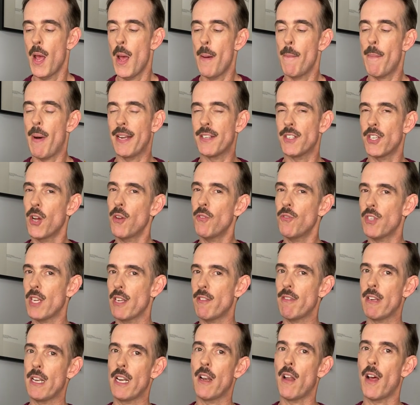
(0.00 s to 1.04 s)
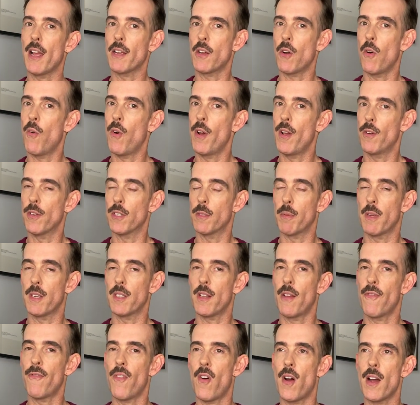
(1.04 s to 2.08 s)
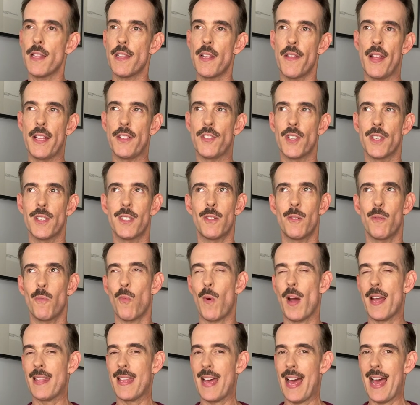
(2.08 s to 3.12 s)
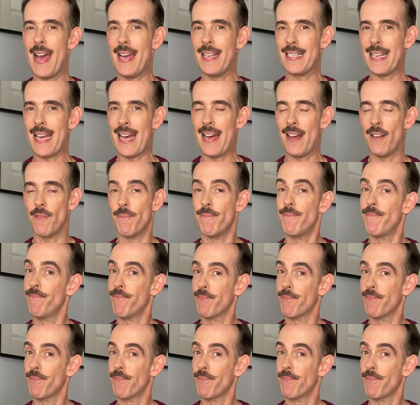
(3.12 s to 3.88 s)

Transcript: but I don't generally like oils because I find that they just weigh the hair down.